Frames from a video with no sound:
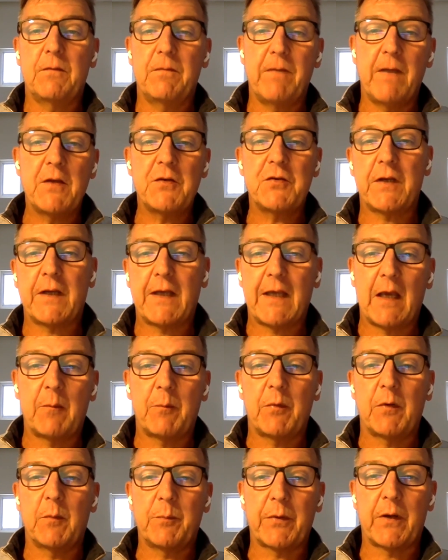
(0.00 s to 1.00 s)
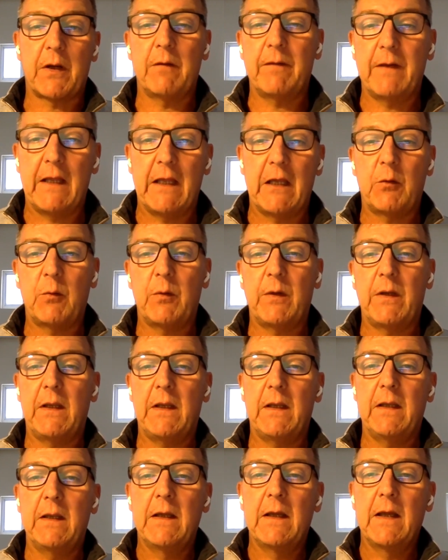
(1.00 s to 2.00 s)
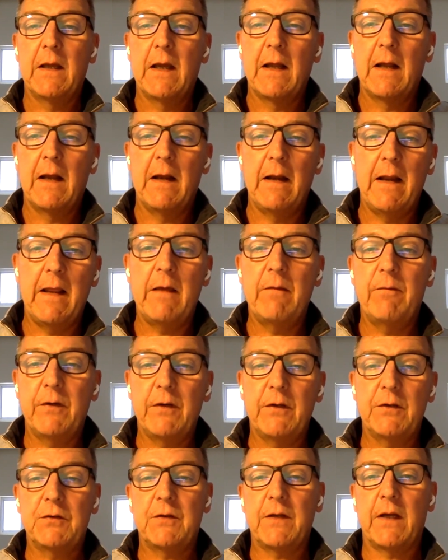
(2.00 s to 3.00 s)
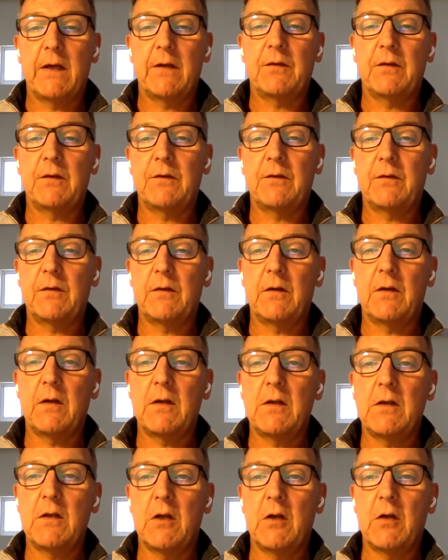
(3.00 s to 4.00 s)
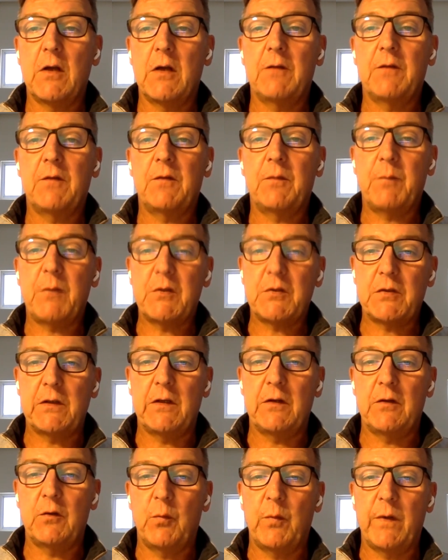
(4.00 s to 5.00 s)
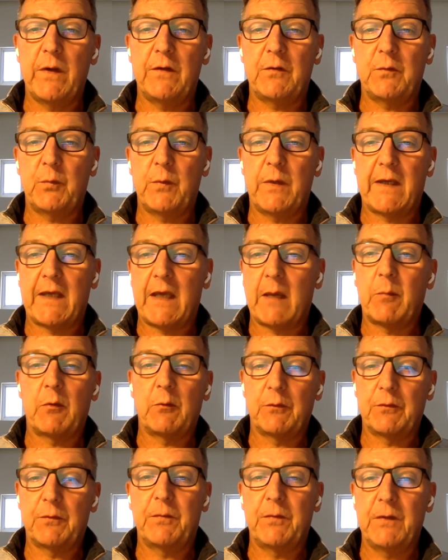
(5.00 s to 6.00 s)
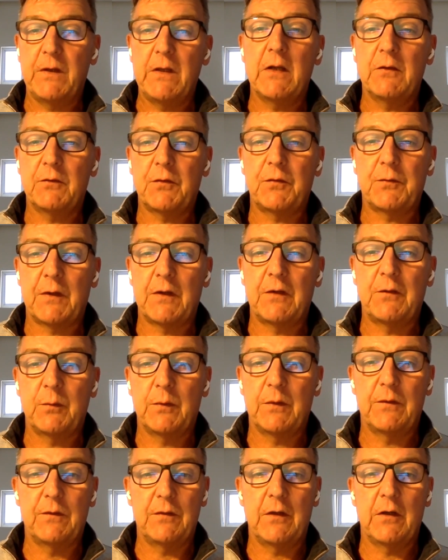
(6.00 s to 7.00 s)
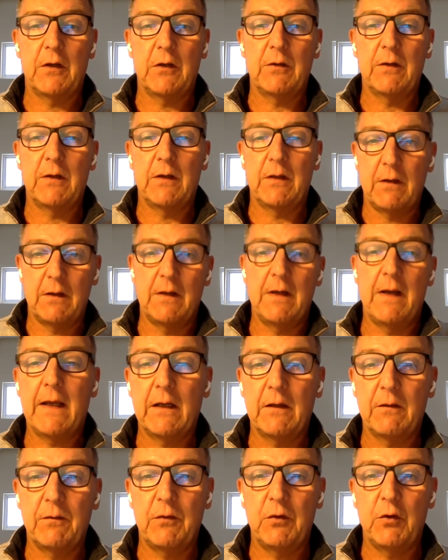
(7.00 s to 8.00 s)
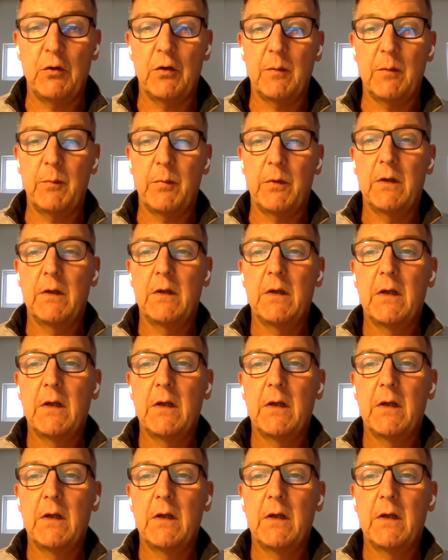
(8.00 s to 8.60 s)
venture capital, private equity, leveraged assets, uh, you know, and especially in the West, where capital is free, interest rates were at zero and, and negative in Europe.